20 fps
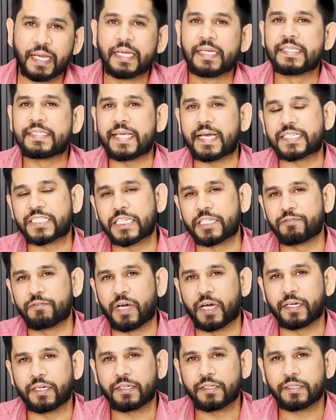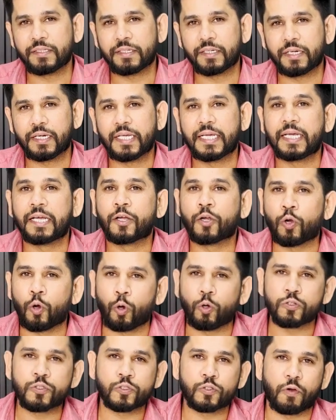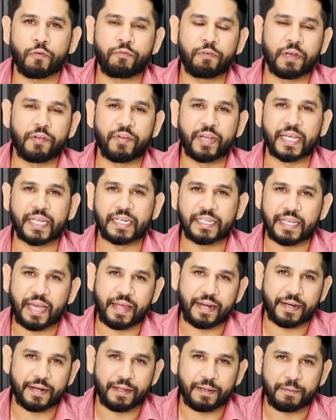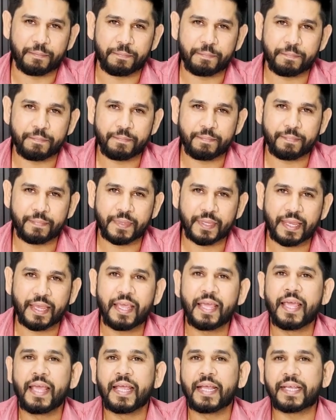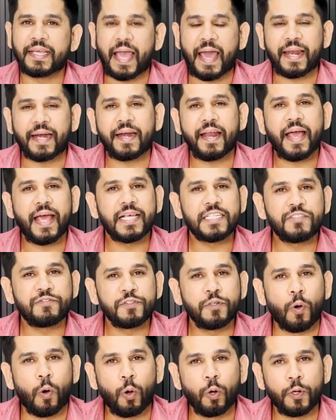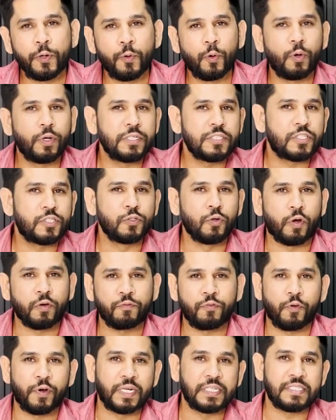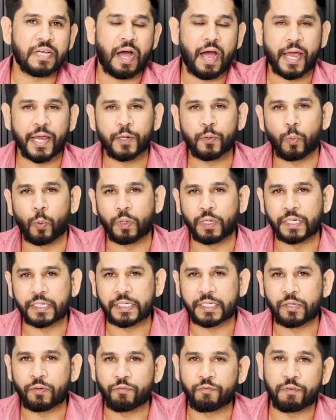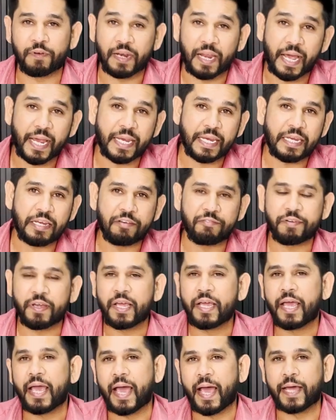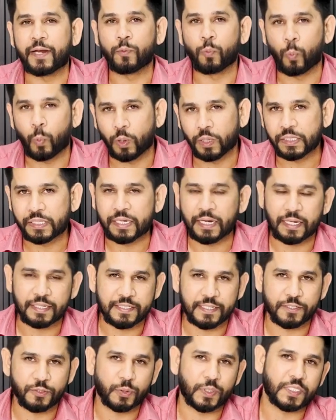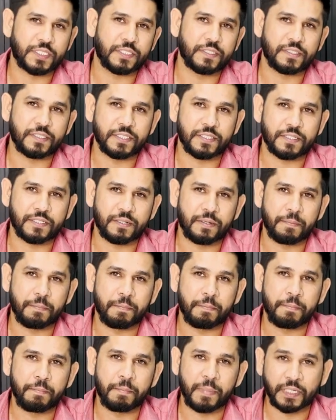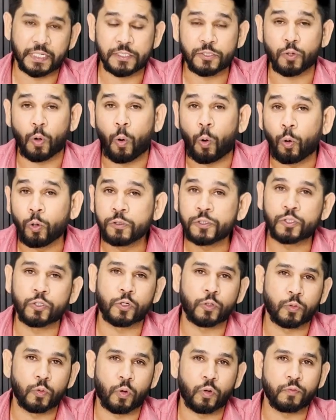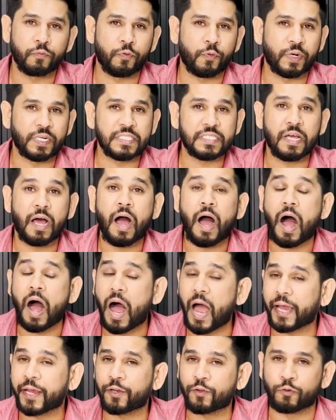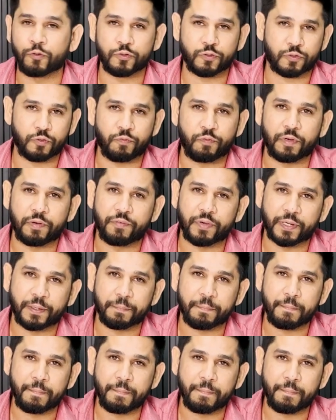Section 1, Cost of living in Canada. Canada, as we all know, is known for its high quality of life and world-class education system, but it's also known for its high cost of living.